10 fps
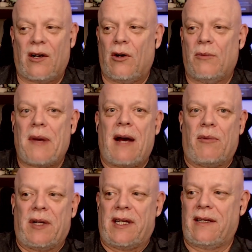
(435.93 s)
going to owe
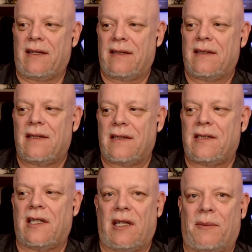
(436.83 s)
Bob when he
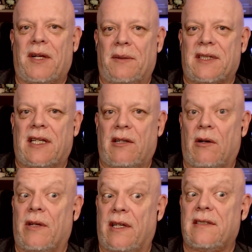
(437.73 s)
clearly becomes the
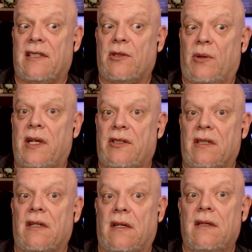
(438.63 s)
hero of this
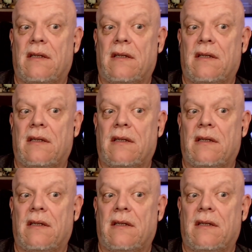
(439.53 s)
situation.